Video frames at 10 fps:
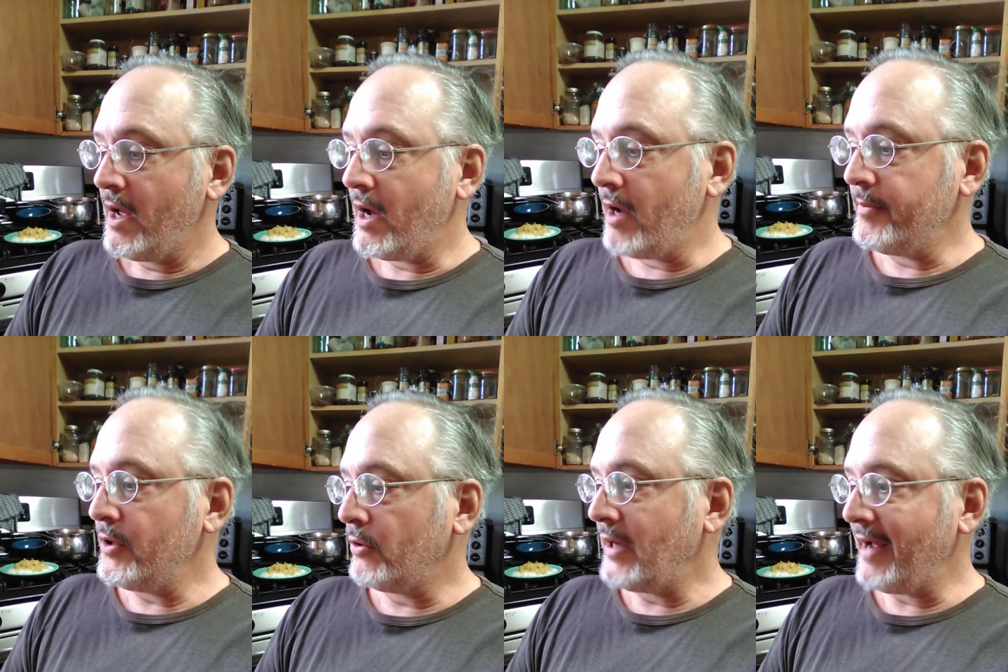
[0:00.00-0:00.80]
You
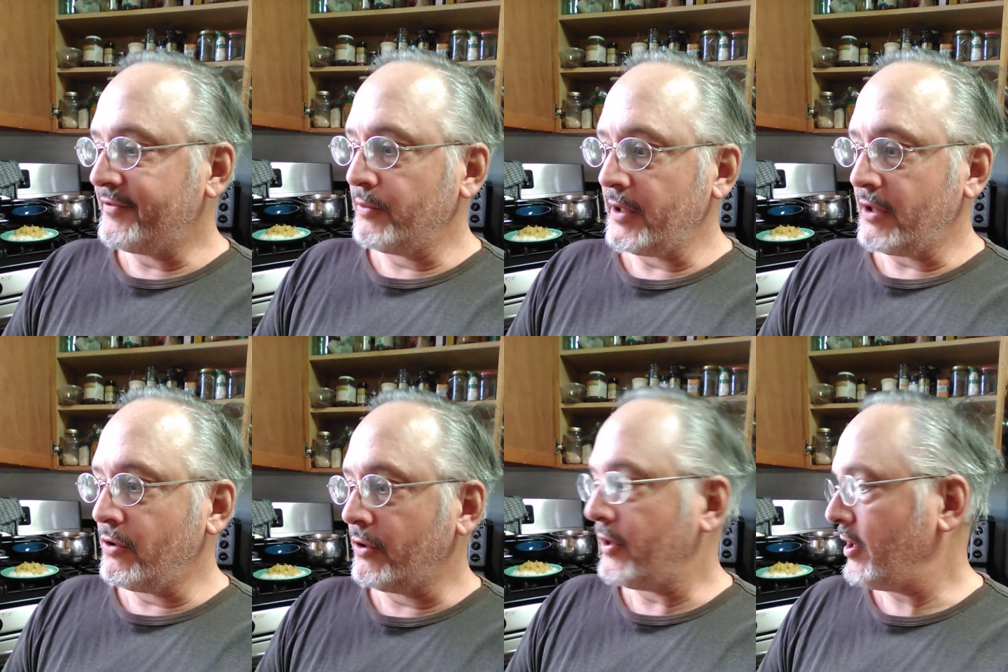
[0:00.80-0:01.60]
don't have to really
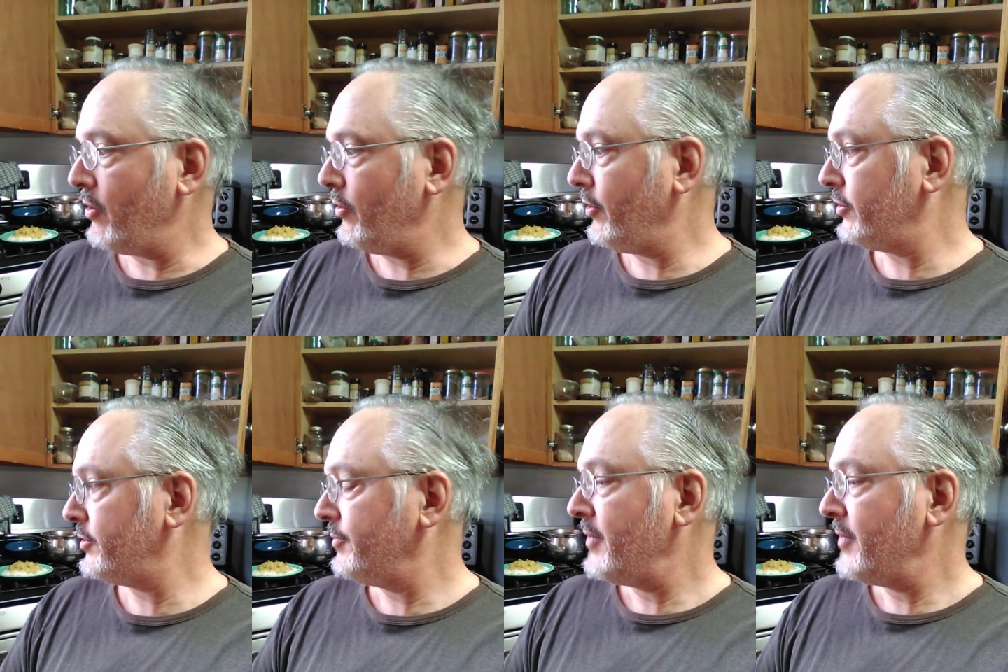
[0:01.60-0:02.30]
cook the yogurt.